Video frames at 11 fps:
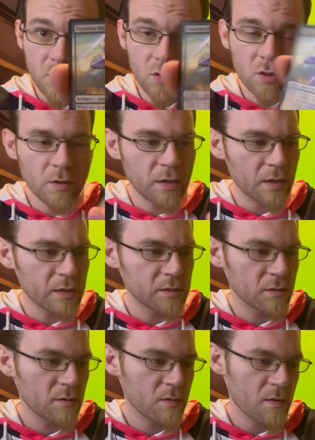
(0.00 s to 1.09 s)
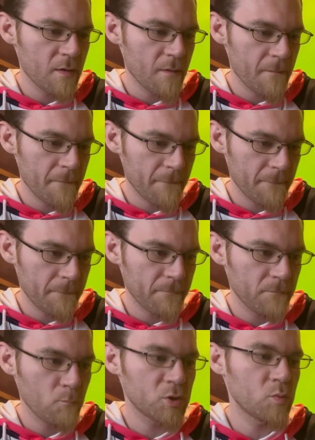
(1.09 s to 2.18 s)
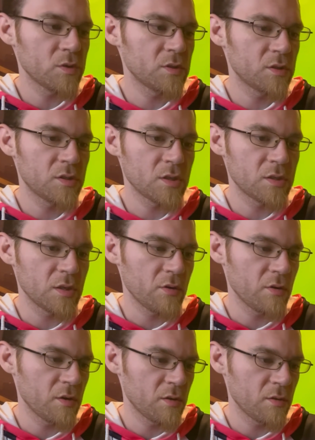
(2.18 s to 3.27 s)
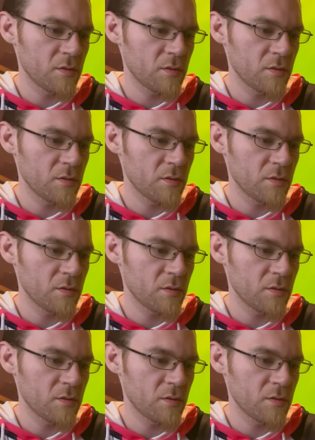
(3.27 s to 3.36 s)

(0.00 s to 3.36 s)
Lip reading: cool, I guess. Wish it wasn't Caesarian.